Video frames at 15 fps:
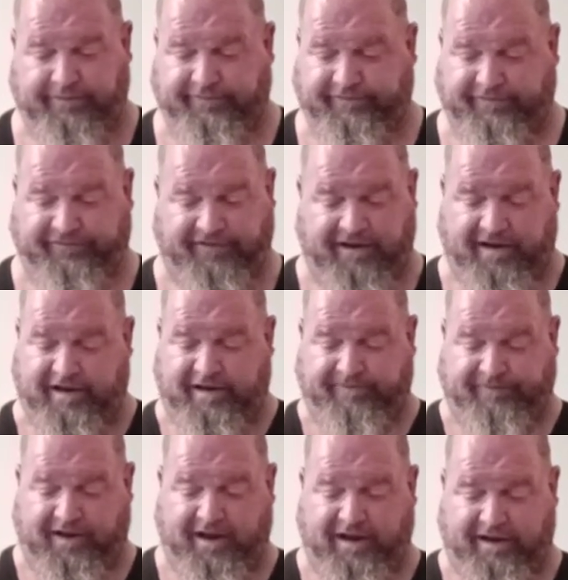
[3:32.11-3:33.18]
It's the
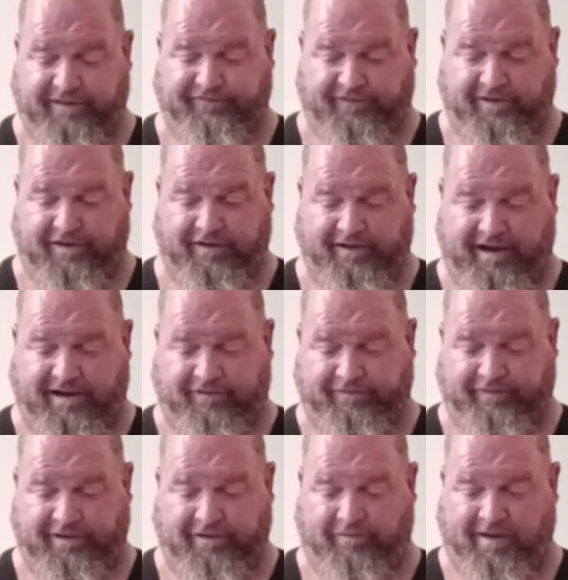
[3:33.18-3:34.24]
same thing, son. I
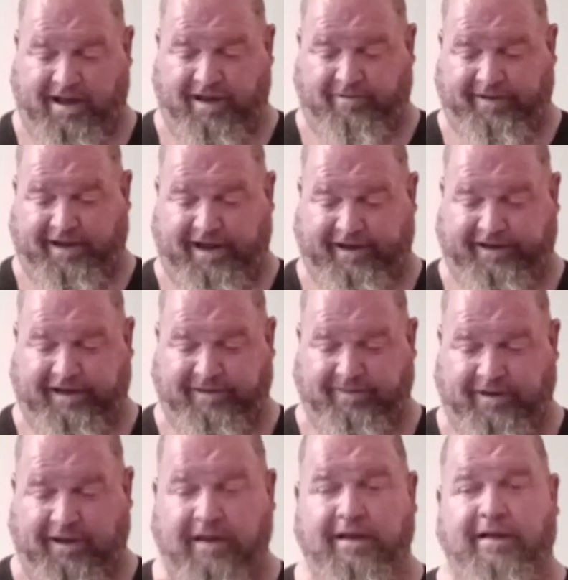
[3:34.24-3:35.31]
don't know why we got to
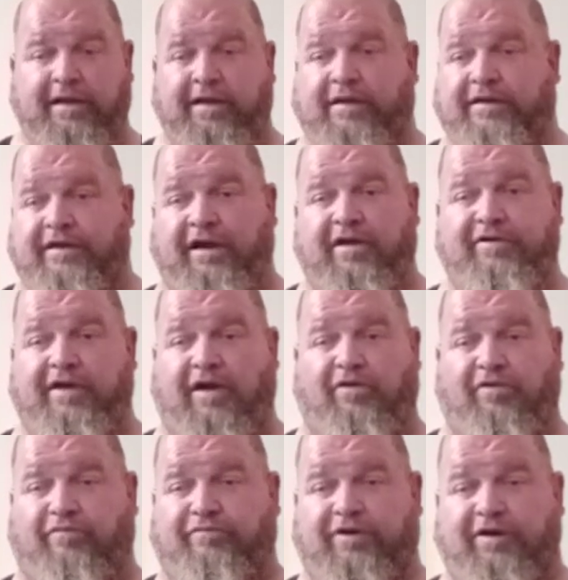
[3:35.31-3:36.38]
keep it. You know,
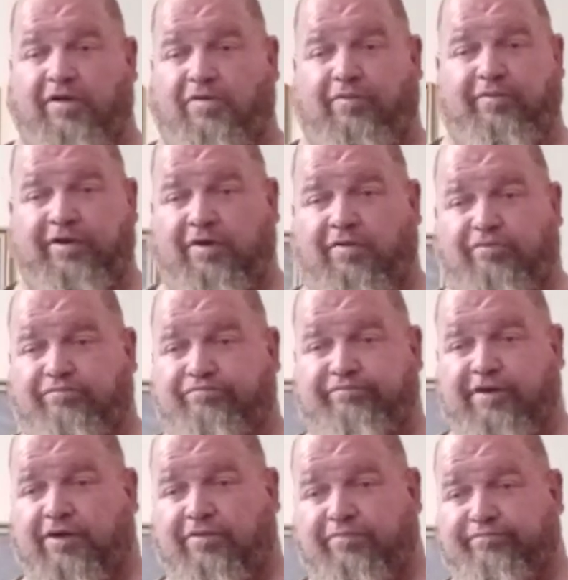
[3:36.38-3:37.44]
y'all don't, you don't, you don't,
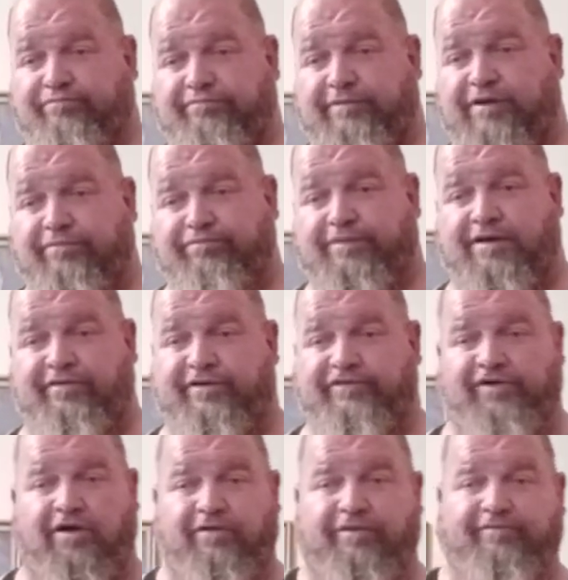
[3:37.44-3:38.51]
you don't, you, you can
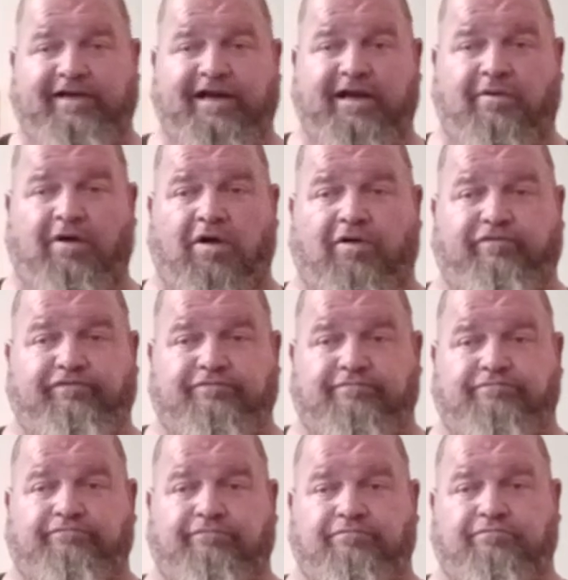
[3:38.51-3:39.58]
just turn the video
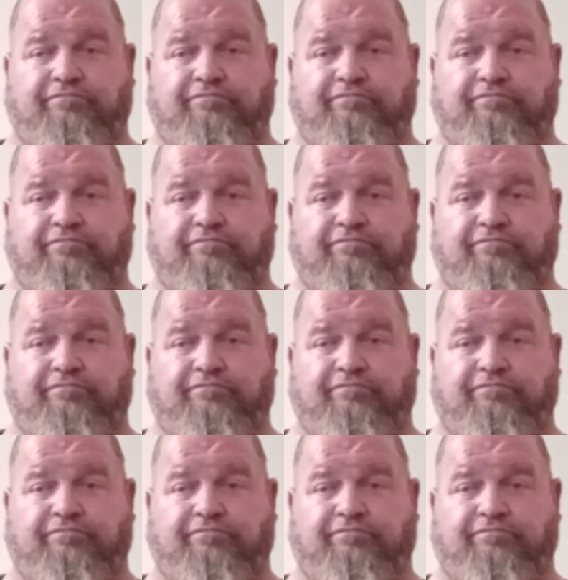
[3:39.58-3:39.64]
off.